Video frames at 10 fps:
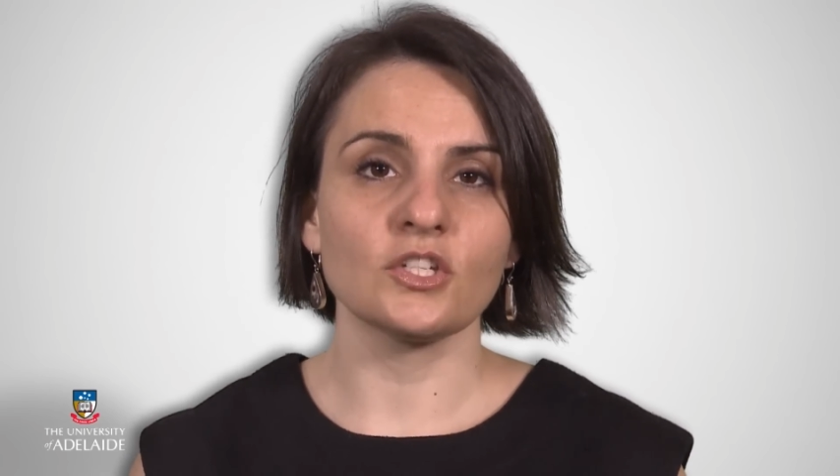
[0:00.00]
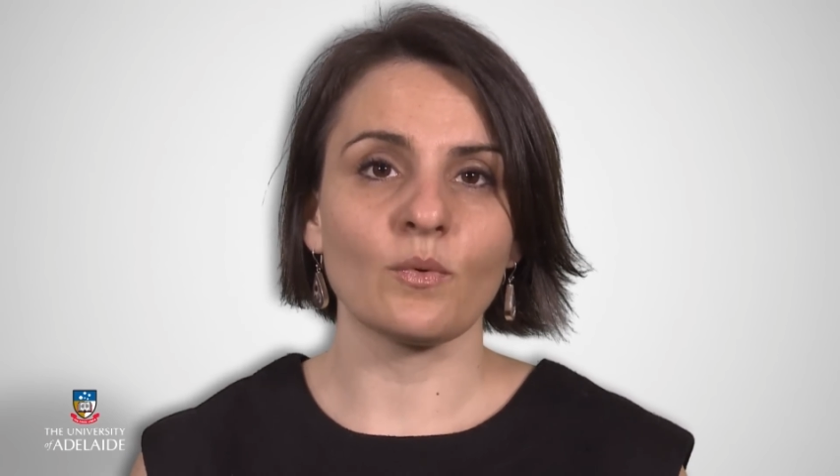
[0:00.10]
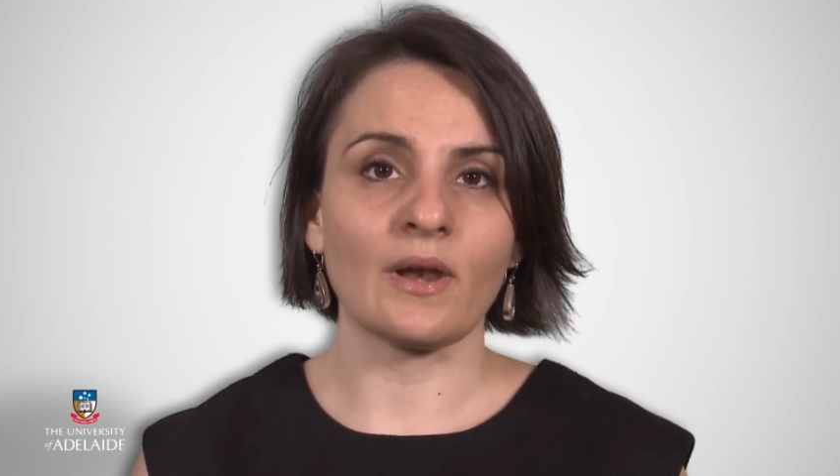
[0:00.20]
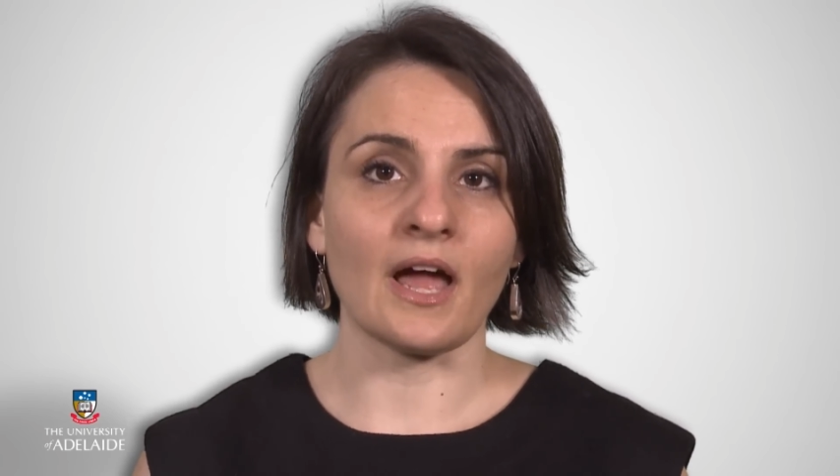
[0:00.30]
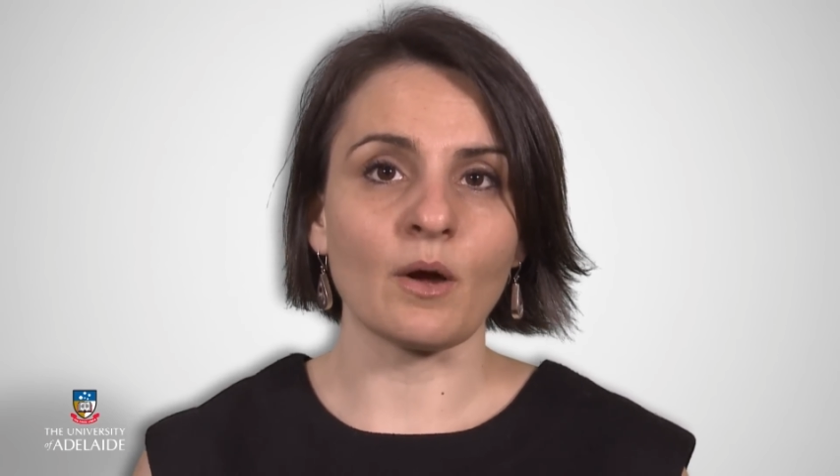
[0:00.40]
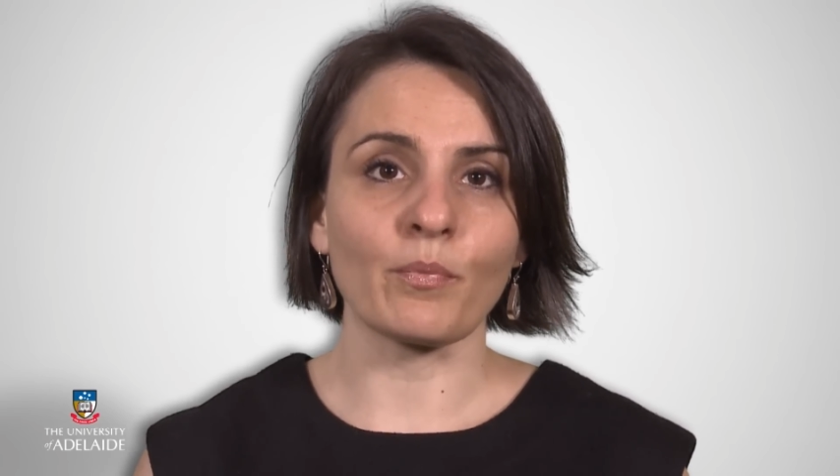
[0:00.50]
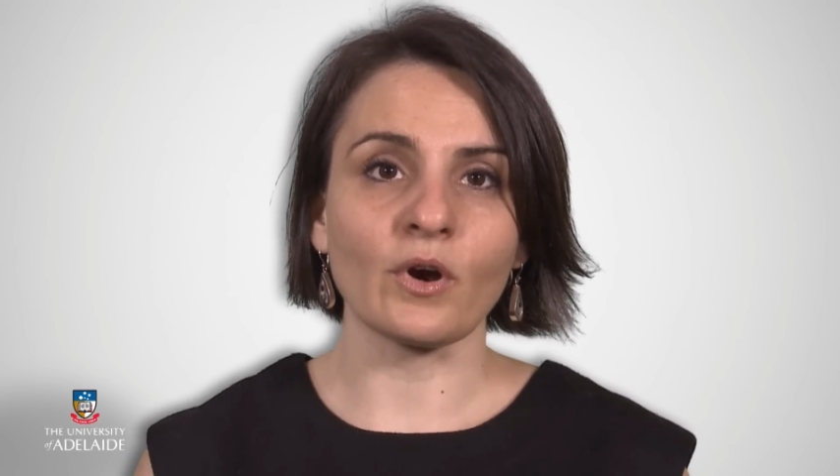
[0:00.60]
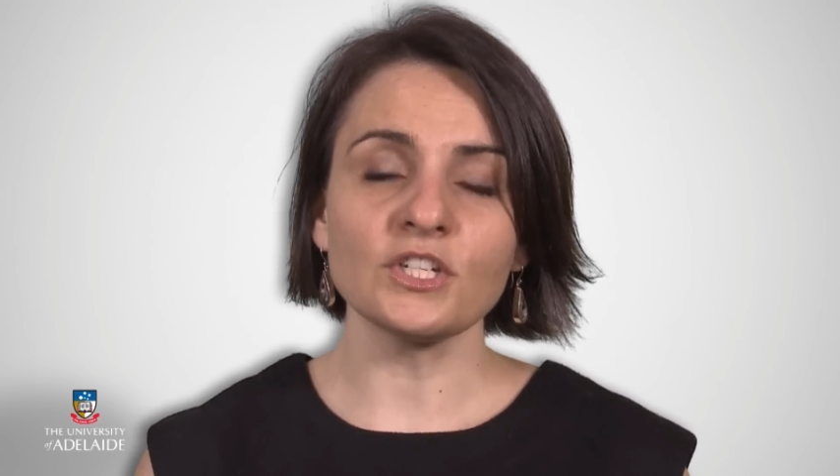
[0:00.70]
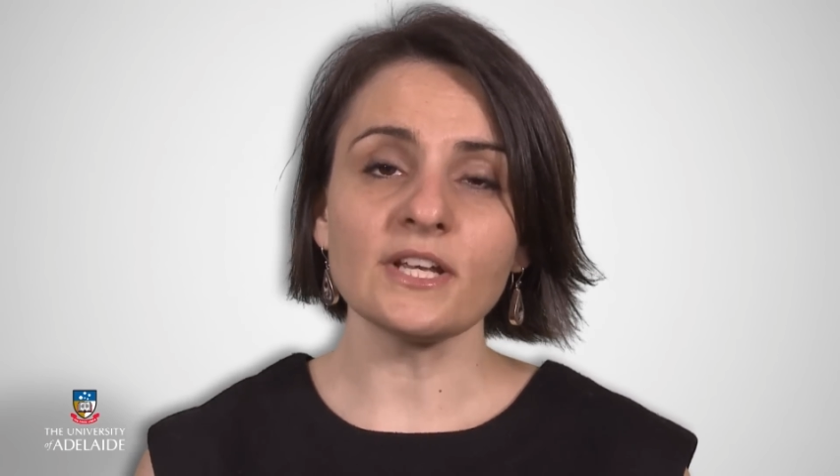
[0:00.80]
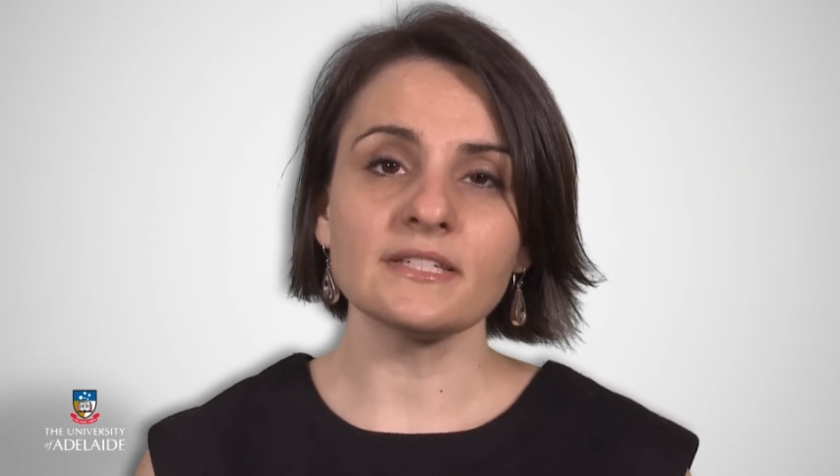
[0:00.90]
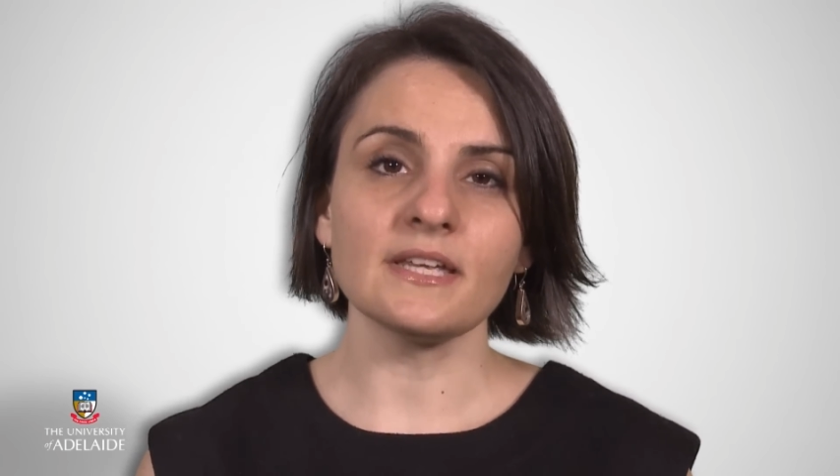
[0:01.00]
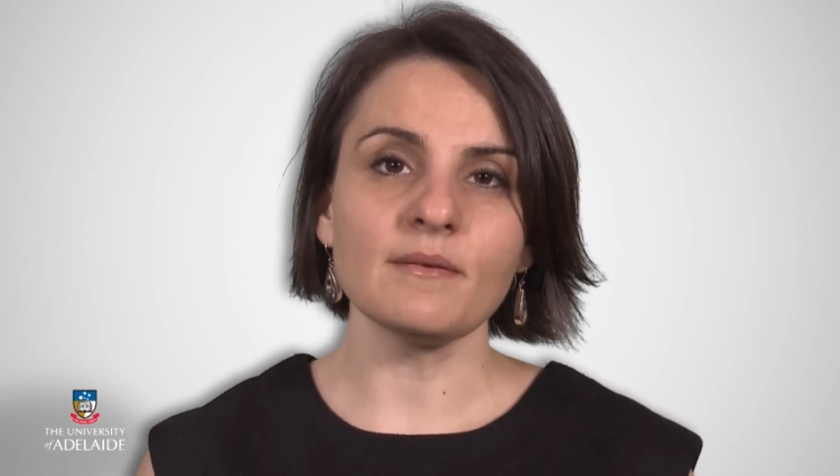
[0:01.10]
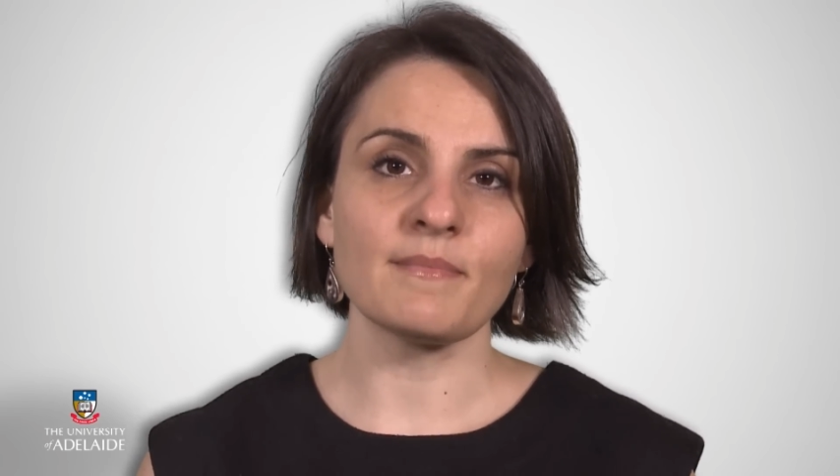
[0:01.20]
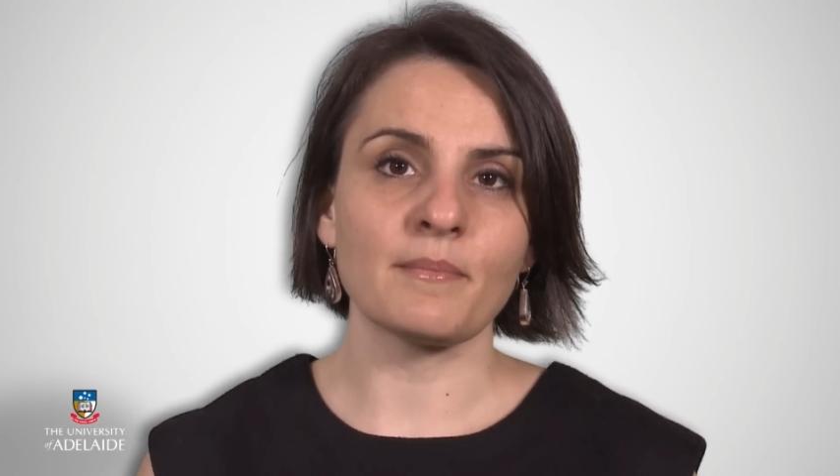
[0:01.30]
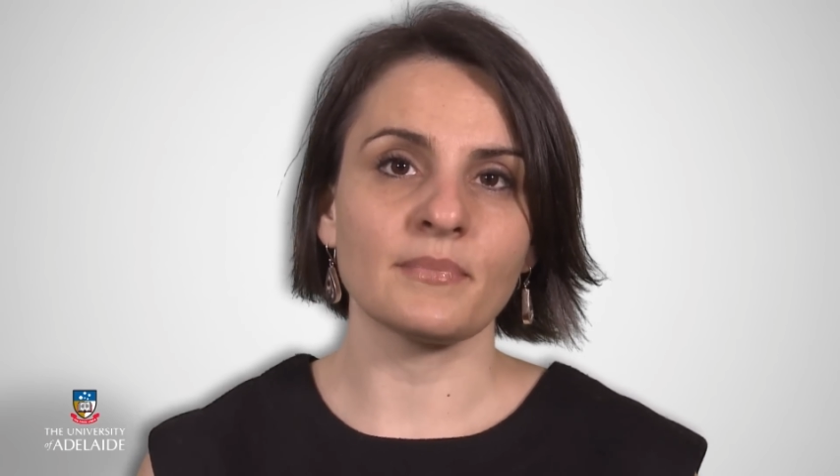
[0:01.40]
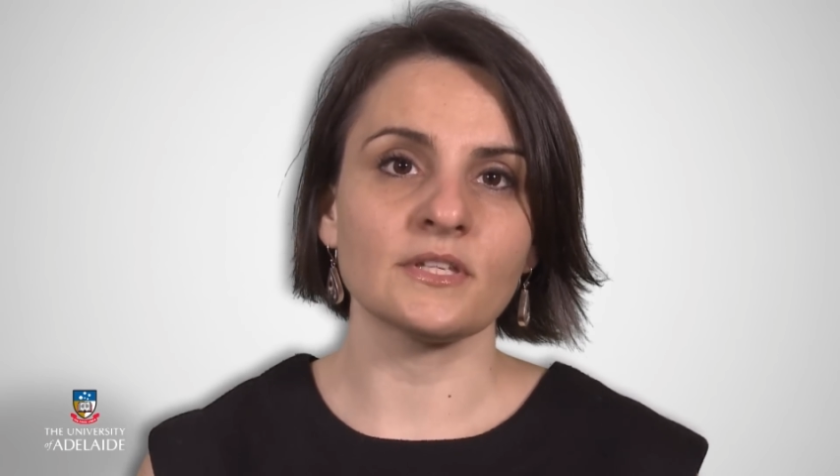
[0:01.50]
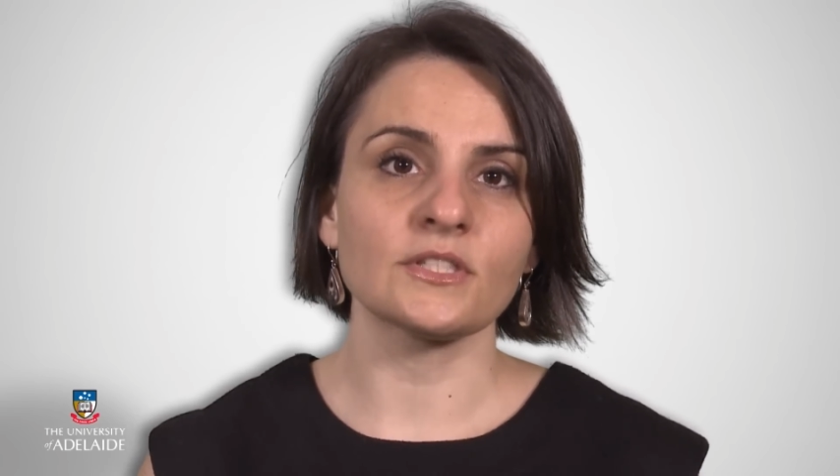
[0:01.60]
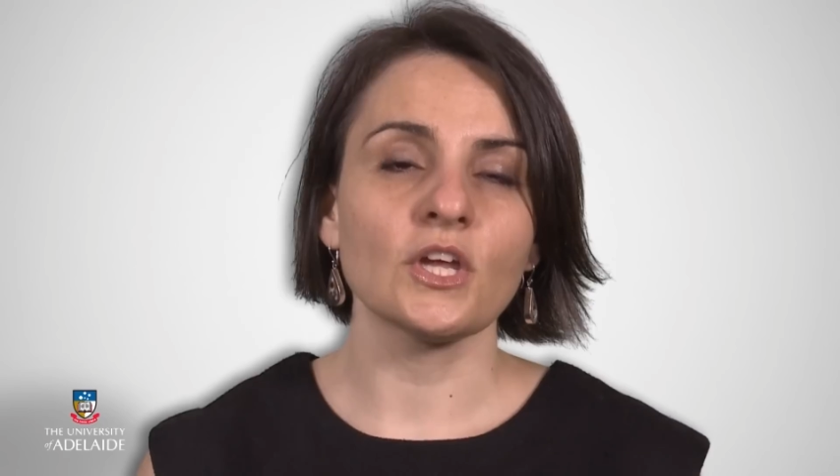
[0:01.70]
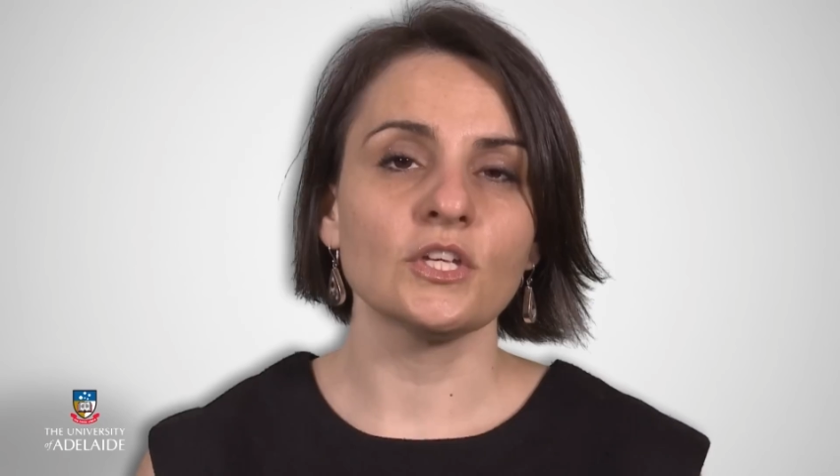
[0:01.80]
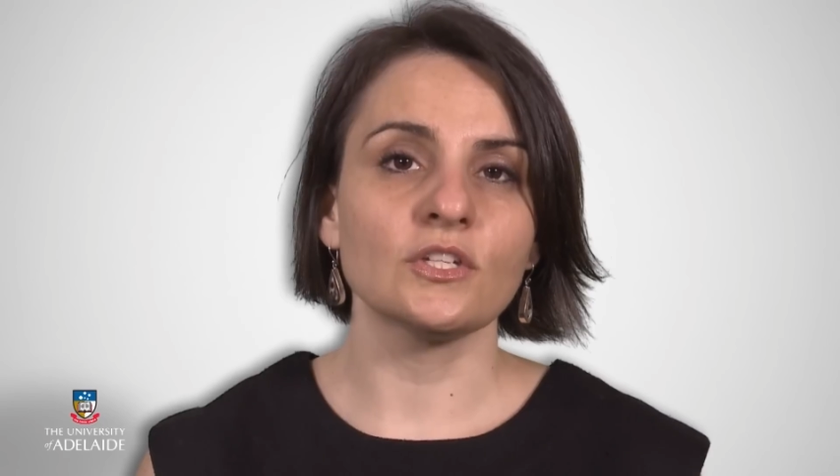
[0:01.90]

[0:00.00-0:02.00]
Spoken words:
to allow project team members